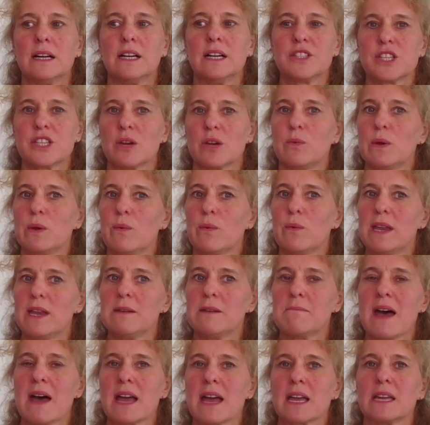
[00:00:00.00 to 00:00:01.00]
And so we
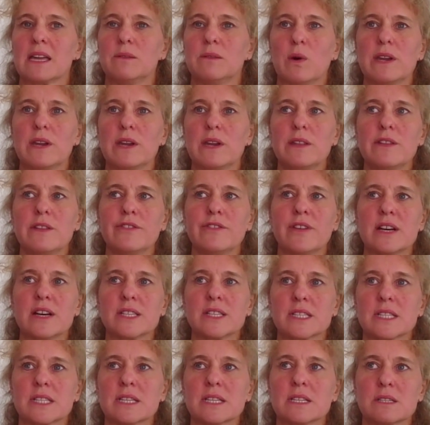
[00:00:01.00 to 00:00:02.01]
went back, and one of the
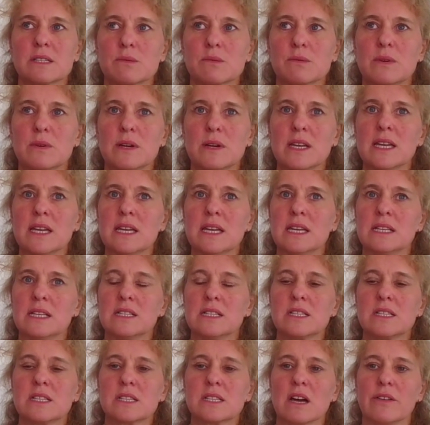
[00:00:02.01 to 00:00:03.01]
first things we
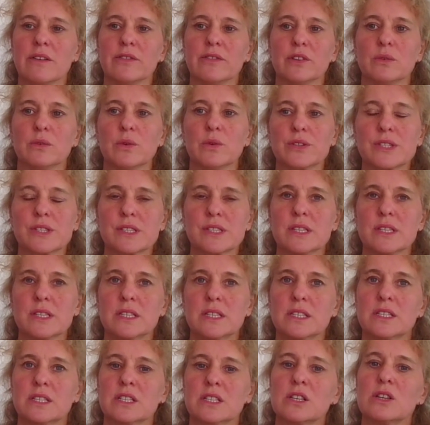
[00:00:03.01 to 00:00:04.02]
discovered was
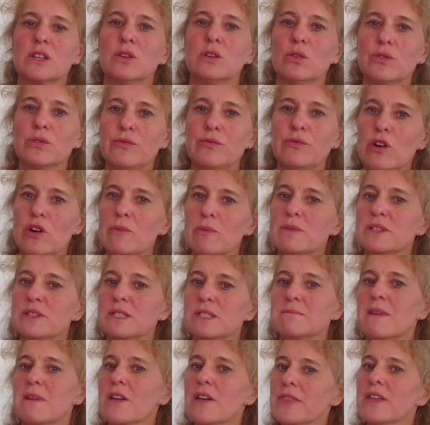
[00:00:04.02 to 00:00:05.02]
that Lord
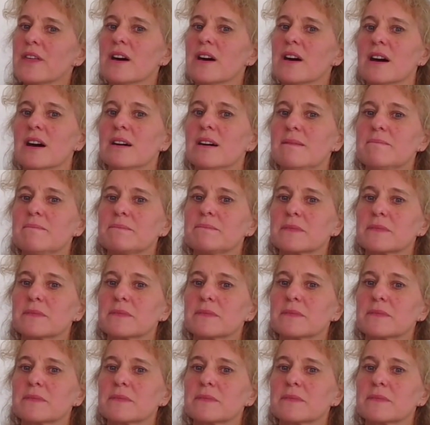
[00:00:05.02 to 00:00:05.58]
Robert's mother